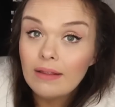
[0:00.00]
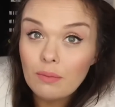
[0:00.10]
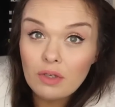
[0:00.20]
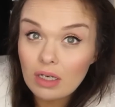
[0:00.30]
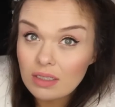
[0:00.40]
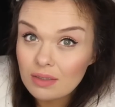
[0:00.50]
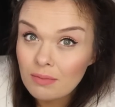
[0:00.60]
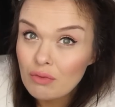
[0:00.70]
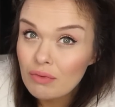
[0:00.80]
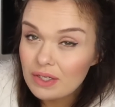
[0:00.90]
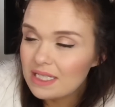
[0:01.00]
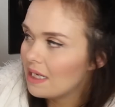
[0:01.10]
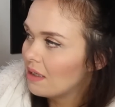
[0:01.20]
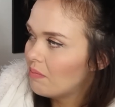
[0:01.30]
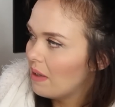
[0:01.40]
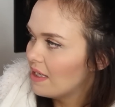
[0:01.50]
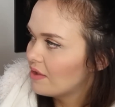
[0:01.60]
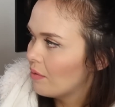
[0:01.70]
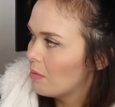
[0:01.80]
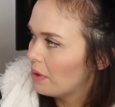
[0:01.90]
And then we got some roasting
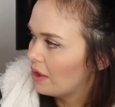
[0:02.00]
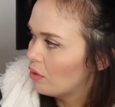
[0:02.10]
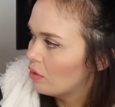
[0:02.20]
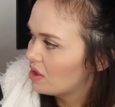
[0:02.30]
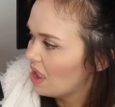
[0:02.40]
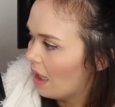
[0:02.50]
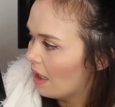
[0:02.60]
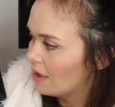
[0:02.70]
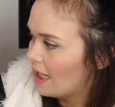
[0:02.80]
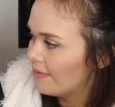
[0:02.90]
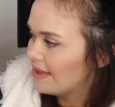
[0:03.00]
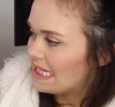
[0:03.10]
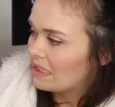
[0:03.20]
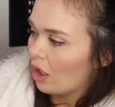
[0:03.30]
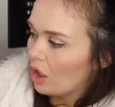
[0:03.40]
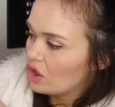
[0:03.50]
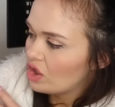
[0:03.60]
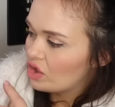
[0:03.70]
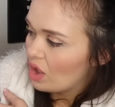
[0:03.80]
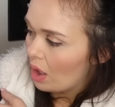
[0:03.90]
bits from a brand called Tala, and these are
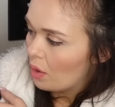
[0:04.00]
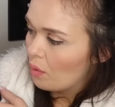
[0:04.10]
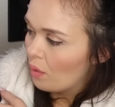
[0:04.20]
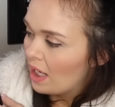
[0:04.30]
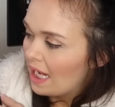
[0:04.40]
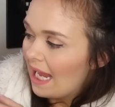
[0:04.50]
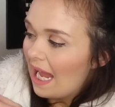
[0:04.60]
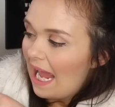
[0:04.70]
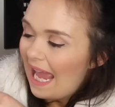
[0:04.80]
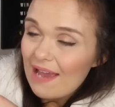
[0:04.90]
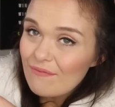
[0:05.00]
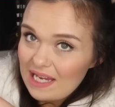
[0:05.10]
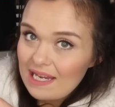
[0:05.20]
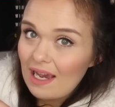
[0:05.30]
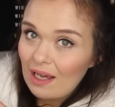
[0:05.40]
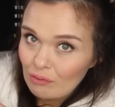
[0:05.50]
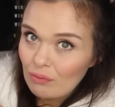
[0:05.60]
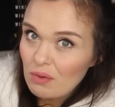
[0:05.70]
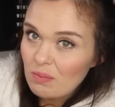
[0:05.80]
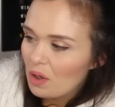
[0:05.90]
so heavy and
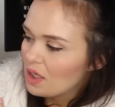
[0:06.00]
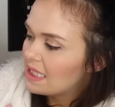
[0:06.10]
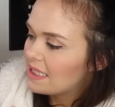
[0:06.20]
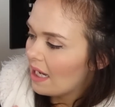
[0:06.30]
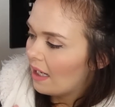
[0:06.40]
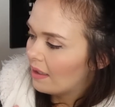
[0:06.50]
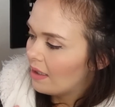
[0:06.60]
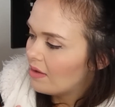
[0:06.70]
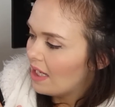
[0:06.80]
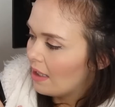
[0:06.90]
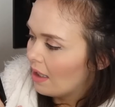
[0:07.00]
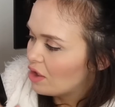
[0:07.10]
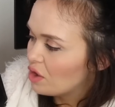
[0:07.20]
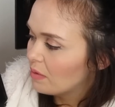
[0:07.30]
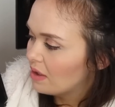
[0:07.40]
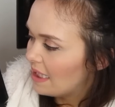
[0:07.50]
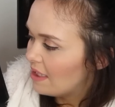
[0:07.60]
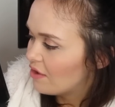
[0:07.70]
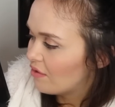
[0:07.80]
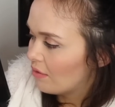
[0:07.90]
robust, and they are double
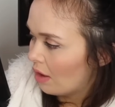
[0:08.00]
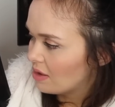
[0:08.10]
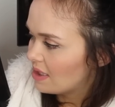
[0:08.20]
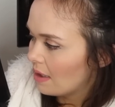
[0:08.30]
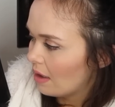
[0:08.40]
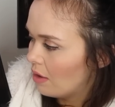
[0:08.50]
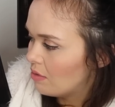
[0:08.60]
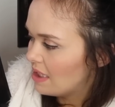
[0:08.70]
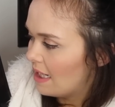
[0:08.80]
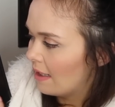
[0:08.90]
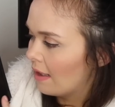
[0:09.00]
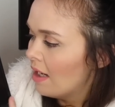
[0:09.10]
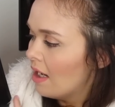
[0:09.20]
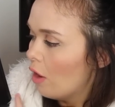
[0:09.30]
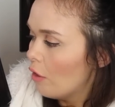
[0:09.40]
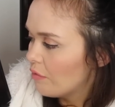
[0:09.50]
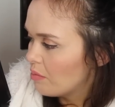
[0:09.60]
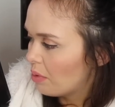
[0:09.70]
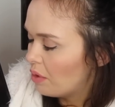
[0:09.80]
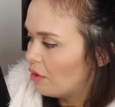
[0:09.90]
layered non-stick coating,
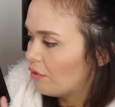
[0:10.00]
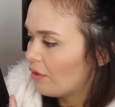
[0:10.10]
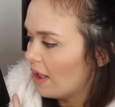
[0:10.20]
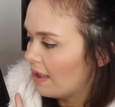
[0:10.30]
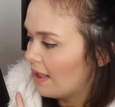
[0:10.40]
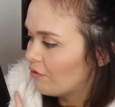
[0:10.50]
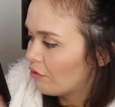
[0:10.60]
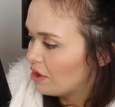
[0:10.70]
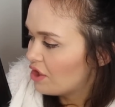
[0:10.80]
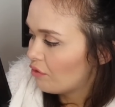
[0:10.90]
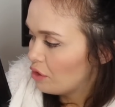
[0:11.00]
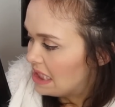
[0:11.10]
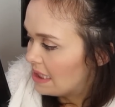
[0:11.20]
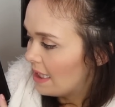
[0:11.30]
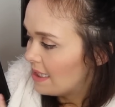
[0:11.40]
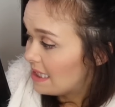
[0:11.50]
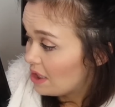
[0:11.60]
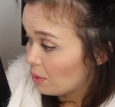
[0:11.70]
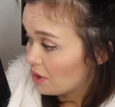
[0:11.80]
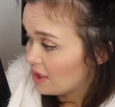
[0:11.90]
oven proof, and then fridge, freezer and
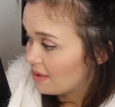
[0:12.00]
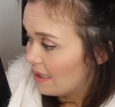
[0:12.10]
dishwasher